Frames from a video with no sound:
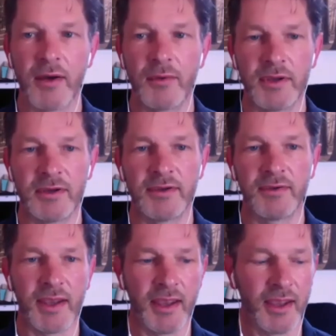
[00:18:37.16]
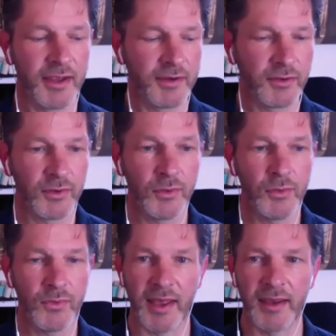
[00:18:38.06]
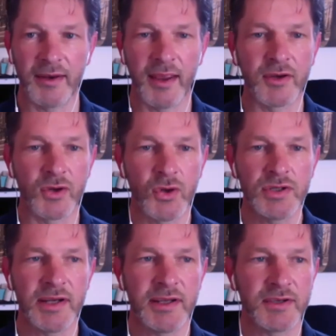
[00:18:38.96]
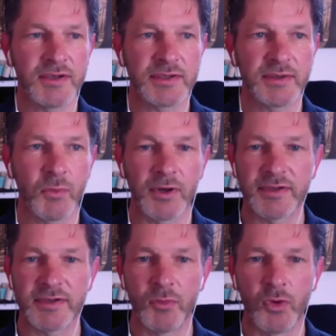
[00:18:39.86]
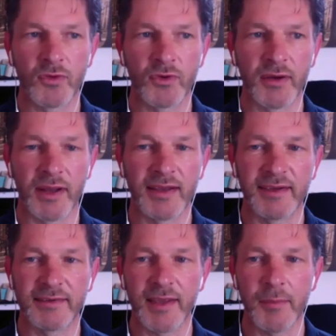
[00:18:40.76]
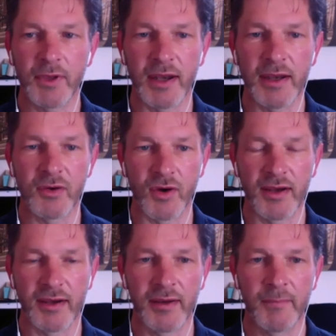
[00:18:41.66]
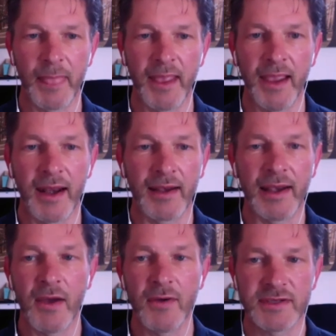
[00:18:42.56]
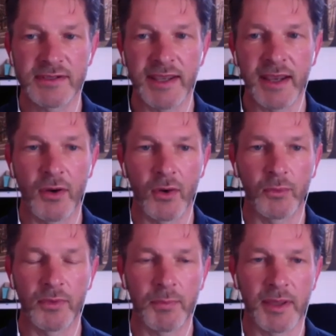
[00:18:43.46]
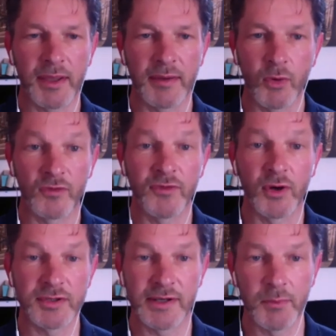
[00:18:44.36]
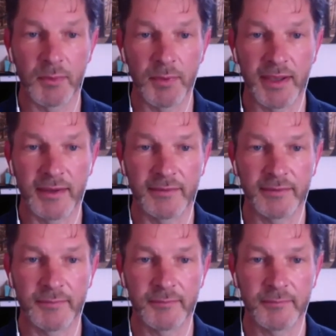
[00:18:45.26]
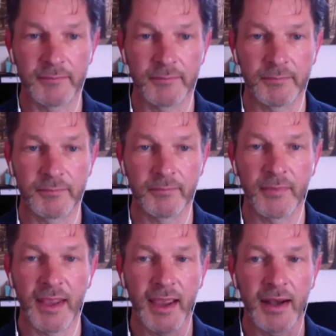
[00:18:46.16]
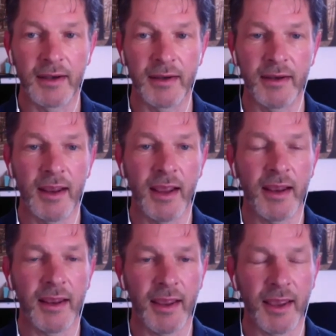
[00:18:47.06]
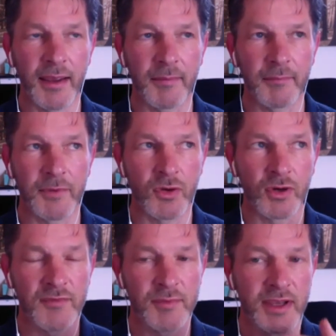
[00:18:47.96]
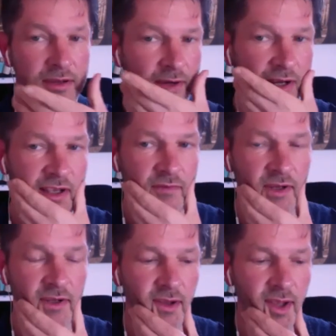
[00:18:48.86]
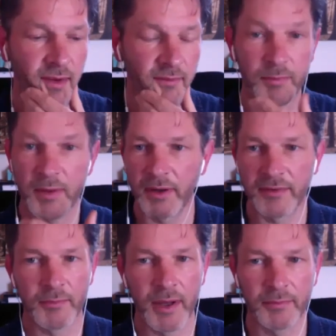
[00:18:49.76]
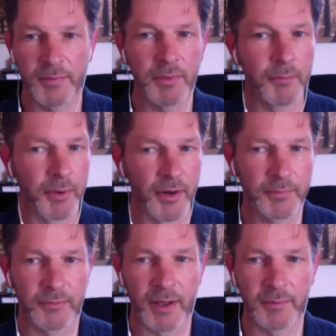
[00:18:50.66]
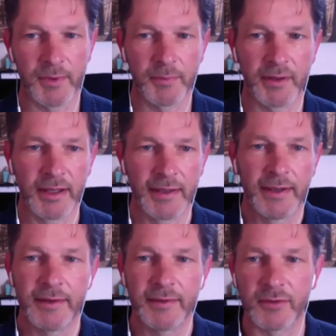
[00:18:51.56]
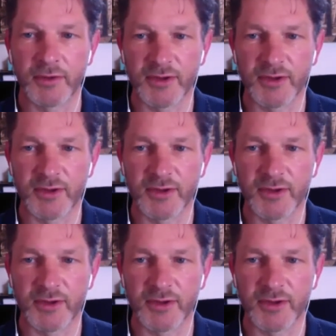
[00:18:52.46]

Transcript: you could say, to that. And usually it just wants to move around, and it's accepted and integrated. And it allows us to get on with being more functional human beings. And you're kind of giving me, sometimes people burp, sometimes people, their